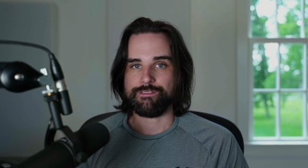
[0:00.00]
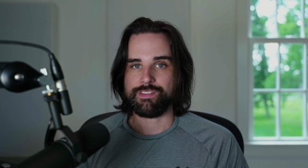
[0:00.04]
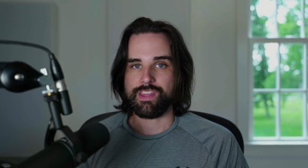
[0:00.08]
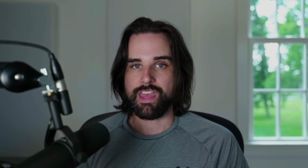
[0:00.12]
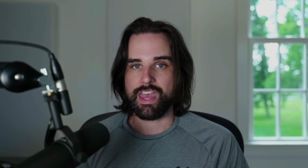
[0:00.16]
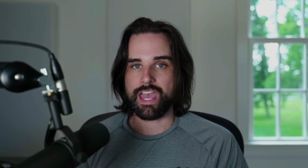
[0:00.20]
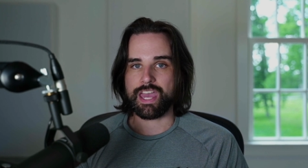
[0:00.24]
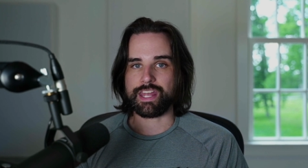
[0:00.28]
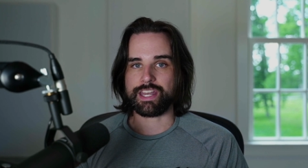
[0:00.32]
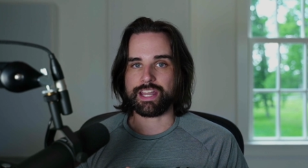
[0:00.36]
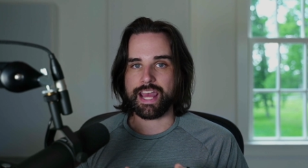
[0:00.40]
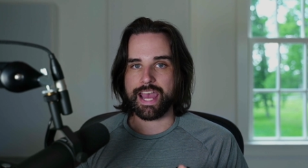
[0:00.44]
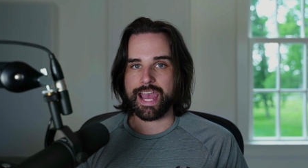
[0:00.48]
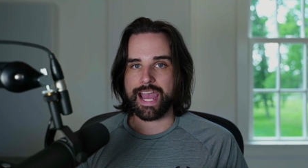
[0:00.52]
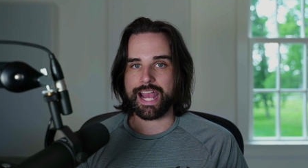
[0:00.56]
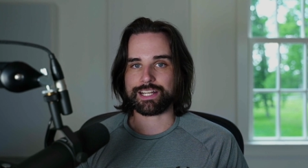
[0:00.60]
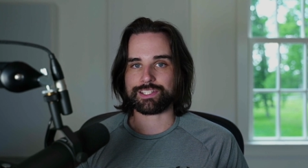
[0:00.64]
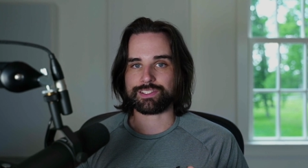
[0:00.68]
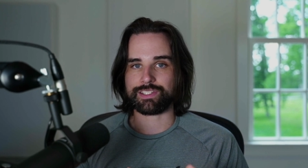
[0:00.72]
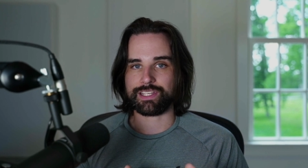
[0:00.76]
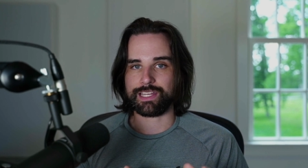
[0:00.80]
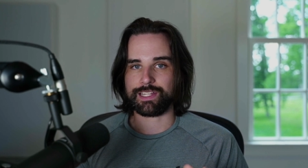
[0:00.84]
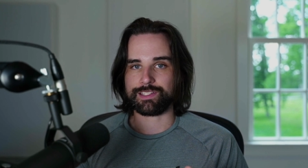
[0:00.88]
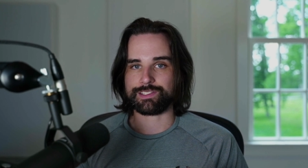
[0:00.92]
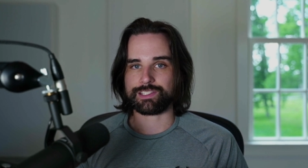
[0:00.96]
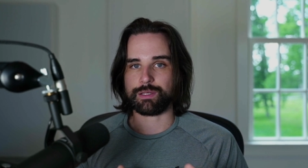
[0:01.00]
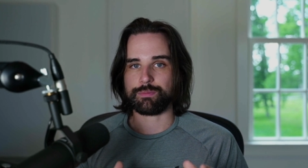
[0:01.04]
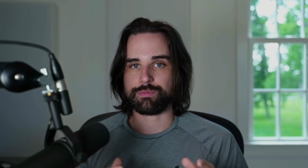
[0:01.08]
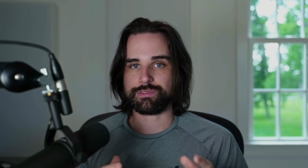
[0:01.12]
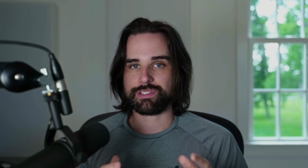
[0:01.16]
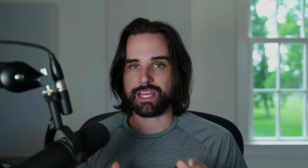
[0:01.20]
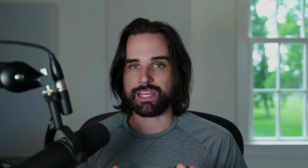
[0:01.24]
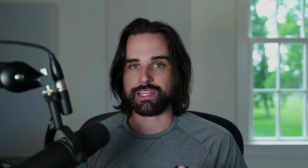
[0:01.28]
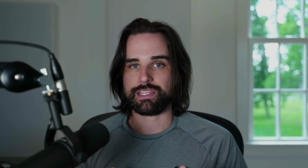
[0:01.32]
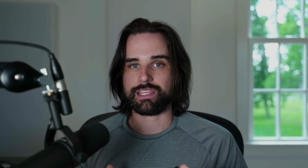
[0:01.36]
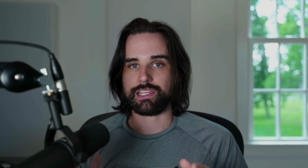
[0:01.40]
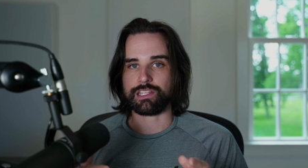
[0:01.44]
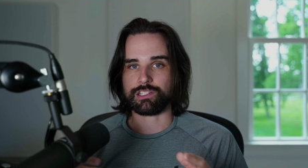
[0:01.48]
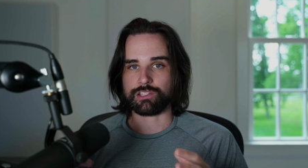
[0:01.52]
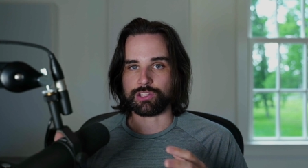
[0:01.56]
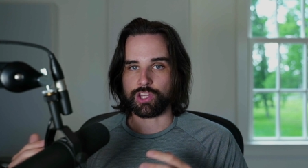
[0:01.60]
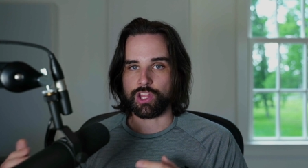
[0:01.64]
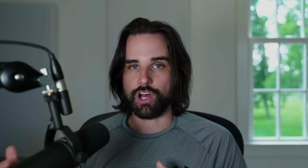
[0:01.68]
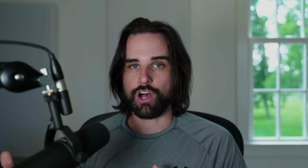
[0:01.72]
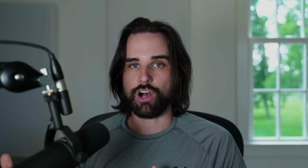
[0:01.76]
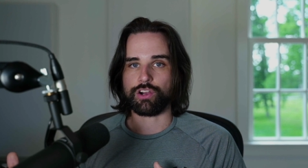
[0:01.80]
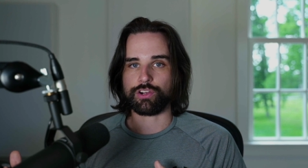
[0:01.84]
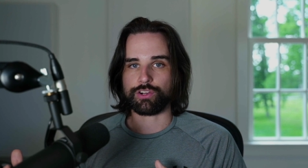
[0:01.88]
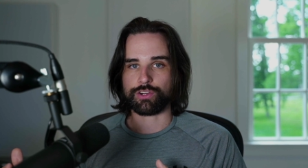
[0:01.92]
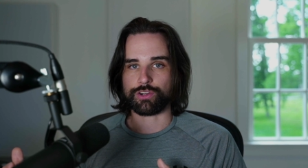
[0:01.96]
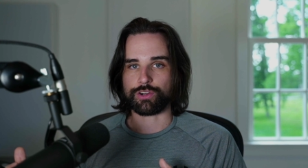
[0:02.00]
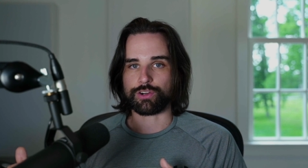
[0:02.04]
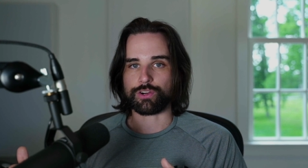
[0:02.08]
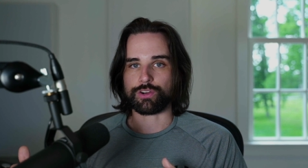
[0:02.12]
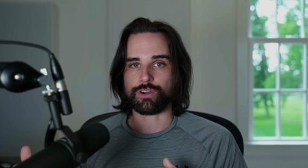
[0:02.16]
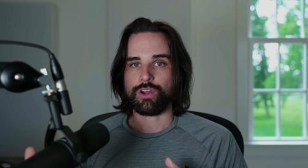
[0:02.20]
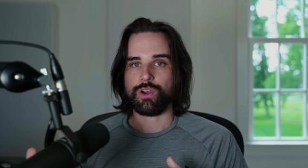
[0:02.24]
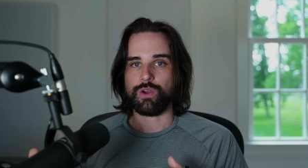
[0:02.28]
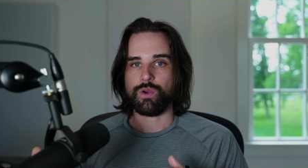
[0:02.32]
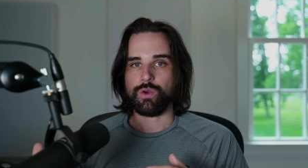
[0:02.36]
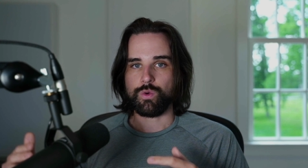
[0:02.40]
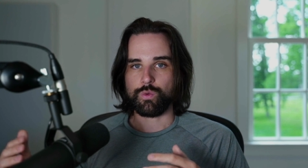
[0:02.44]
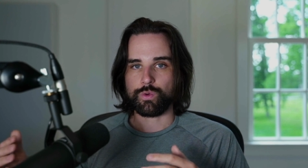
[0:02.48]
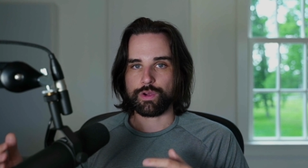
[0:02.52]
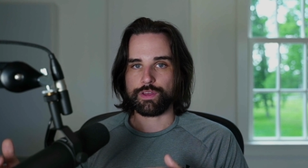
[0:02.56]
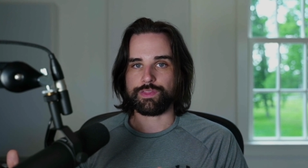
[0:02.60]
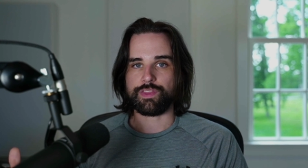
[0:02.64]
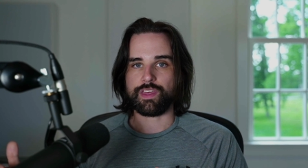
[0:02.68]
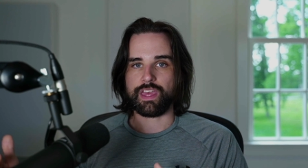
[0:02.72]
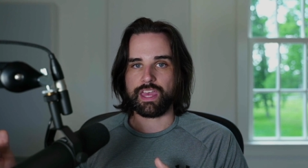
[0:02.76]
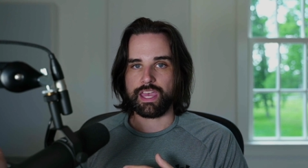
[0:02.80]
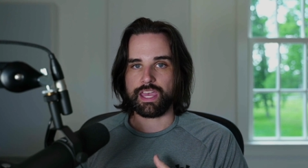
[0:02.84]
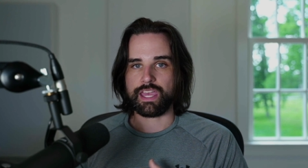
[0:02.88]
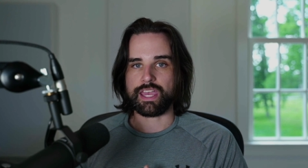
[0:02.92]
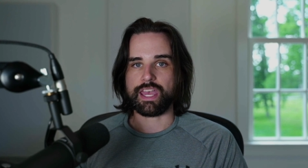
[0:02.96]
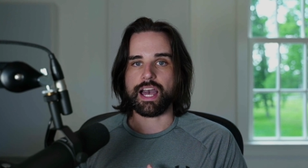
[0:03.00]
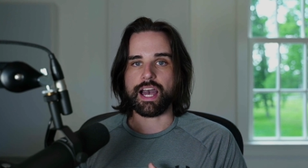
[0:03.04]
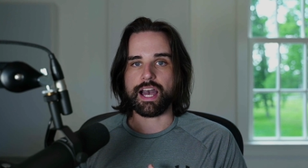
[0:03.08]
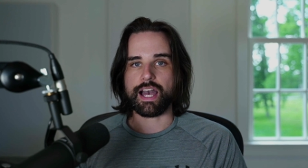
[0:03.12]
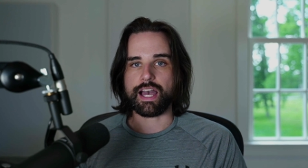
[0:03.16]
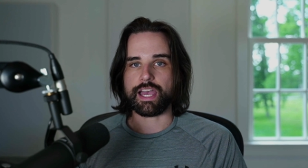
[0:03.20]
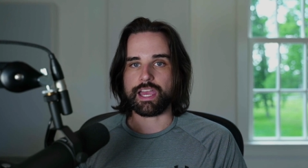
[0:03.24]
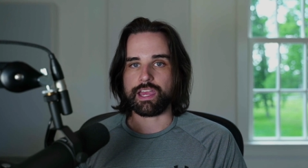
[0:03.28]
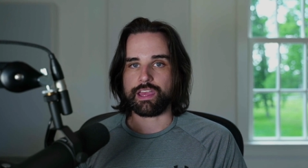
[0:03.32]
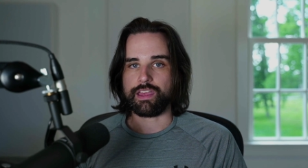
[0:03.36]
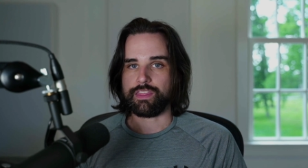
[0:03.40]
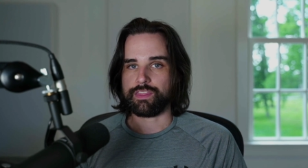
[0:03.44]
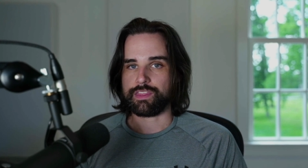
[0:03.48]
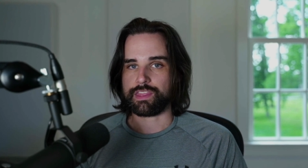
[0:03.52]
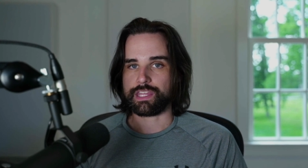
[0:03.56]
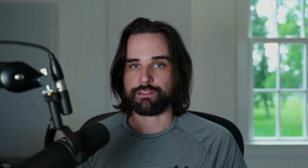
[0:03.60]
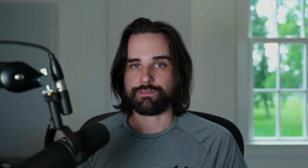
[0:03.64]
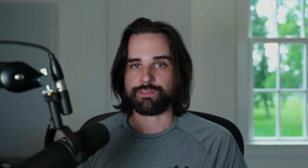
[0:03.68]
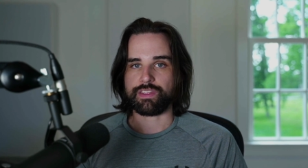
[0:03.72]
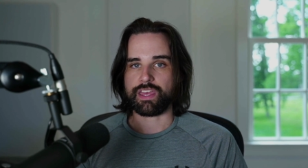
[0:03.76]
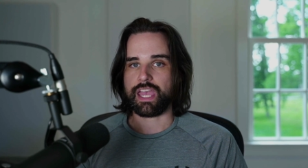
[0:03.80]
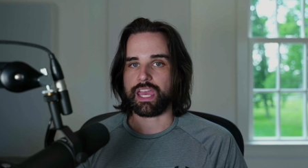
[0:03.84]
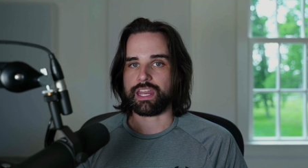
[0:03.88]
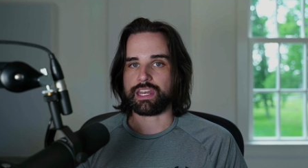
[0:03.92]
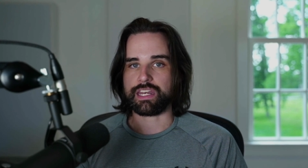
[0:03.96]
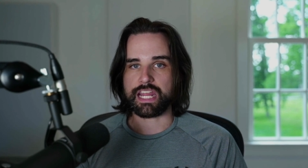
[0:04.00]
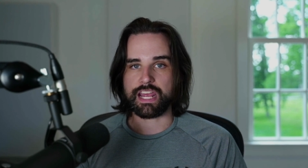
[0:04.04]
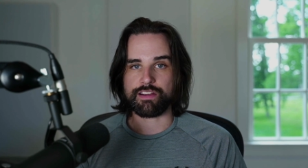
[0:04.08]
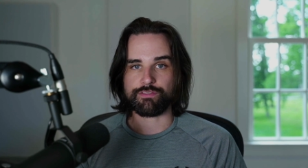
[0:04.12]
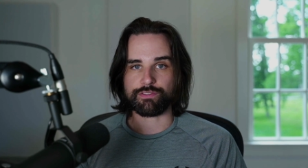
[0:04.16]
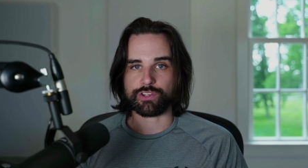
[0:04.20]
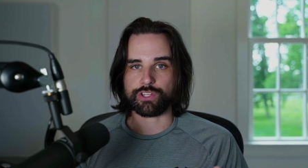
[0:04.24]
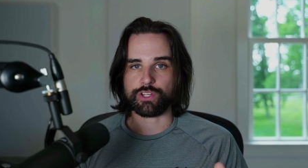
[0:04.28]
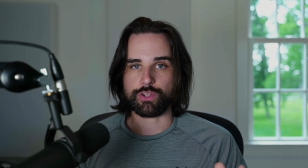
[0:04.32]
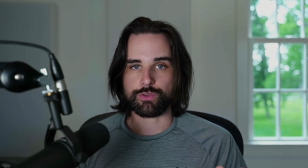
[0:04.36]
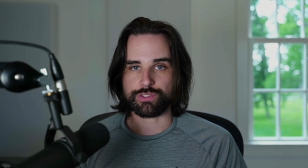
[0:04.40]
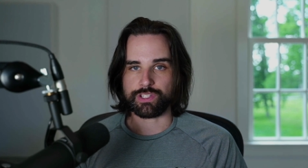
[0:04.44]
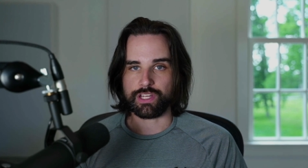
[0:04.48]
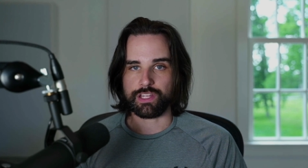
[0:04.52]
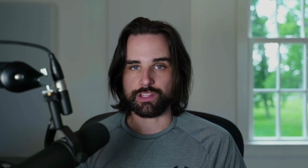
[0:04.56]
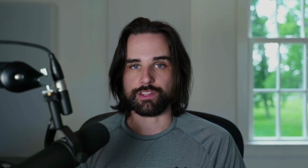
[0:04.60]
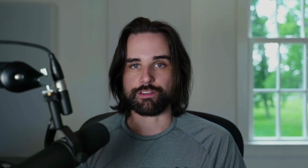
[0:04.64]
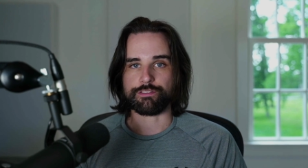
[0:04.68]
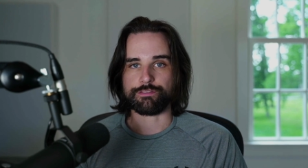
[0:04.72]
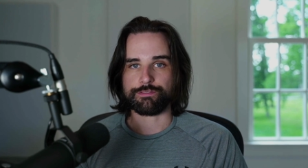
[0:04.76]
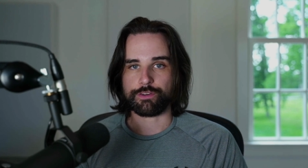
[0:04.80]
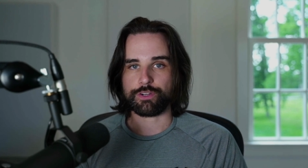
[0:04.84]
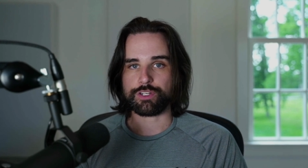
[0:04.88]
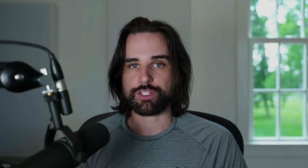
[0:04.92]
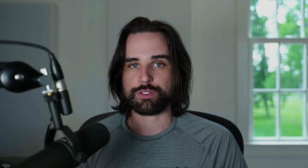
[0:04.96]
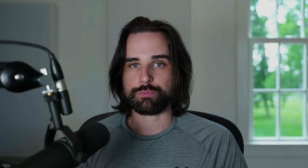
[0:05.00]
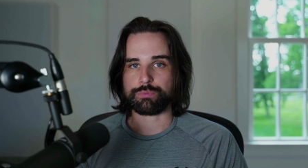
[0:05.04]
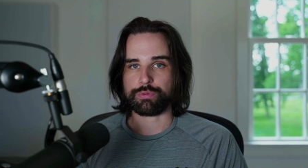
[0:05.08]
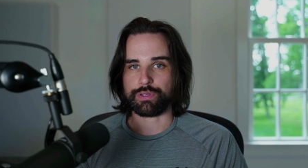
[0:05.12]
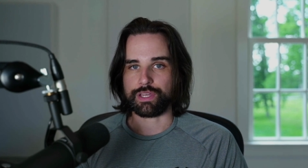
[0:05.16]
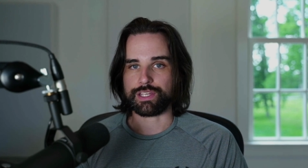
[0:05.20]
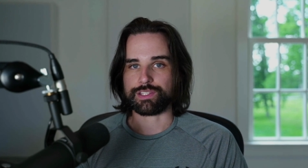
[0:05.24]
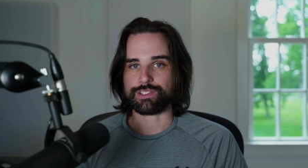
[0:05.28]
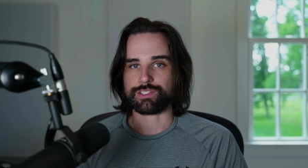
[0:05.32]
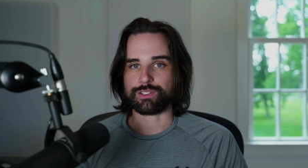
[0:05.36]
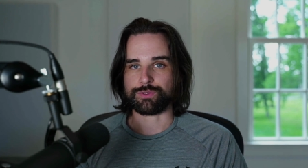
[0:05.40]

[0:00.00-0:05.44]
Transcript: And it actually ends up taking longer with the AI than if they had never used it in the first place.